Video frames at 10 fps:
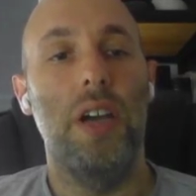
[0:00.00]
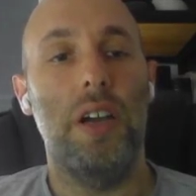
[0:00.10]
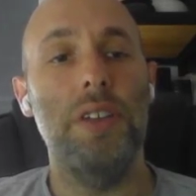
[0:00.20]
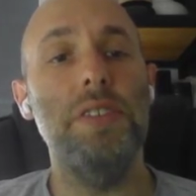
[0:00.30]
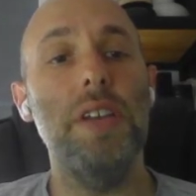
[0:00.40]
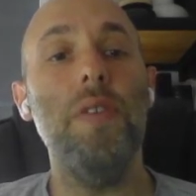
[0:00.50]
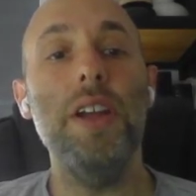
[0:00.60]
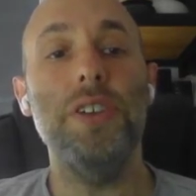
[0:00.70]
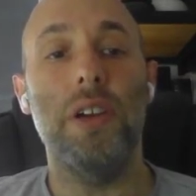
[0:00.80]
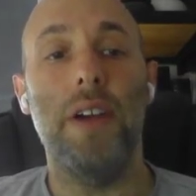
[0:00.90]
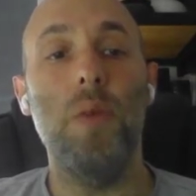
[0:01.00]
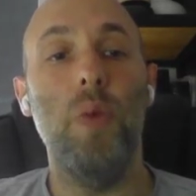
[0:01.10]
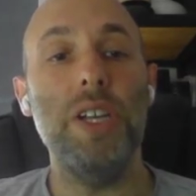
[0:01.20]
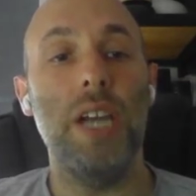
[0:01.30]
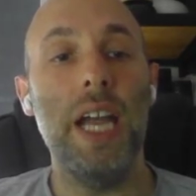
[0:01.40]
A consideration around
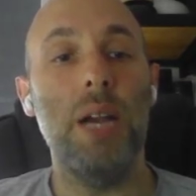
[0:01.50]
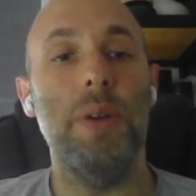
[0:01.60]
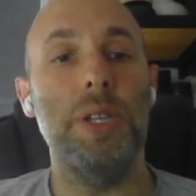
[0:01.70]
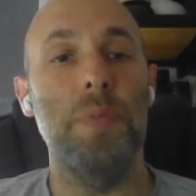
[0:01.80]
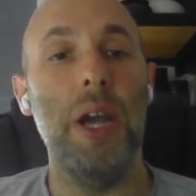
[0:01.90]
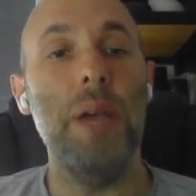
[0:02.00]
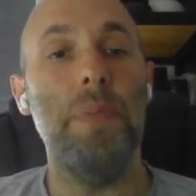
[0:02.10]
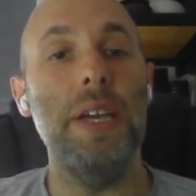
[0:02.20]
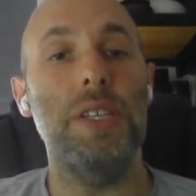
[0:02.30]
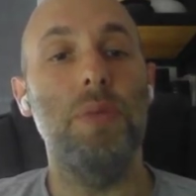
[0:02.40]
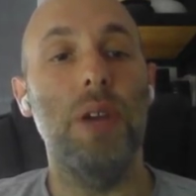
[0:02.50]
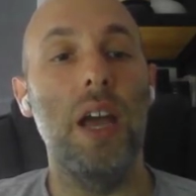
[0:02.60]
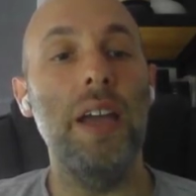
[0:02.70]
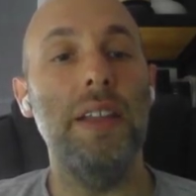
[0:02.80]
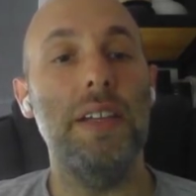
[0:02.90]
which language might be to
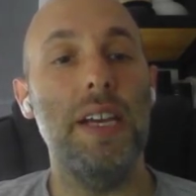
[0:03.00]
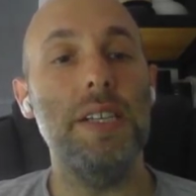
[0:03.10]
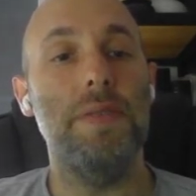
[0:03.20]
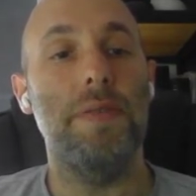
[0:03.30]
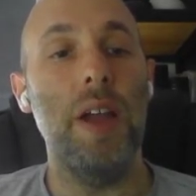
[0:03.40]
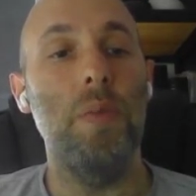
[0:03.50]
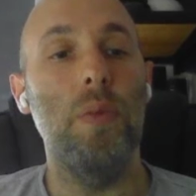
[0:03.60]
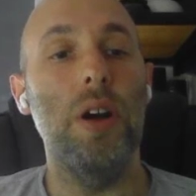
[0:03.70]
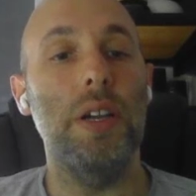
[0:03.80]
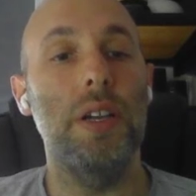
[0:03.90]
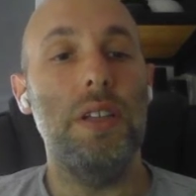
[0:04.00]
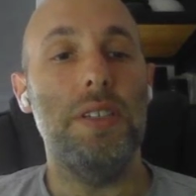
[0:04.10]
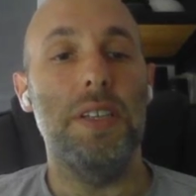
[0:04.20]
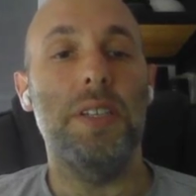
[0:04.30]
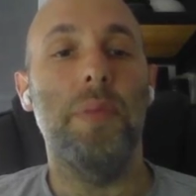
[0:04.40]
align the test framework to the
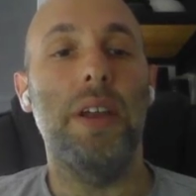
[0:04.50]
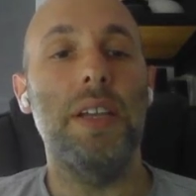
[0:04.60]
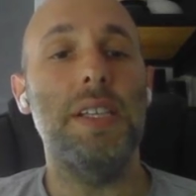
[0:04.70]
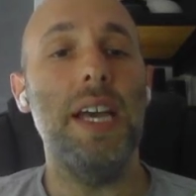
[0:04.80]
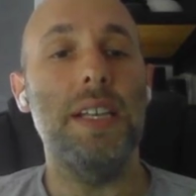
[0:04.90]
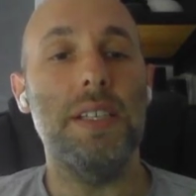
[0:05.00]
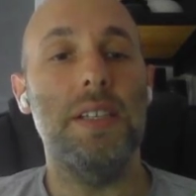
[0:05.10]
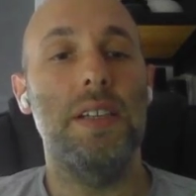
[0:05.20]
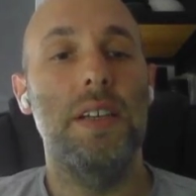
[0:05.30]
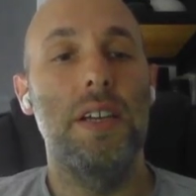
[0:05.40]
system under test.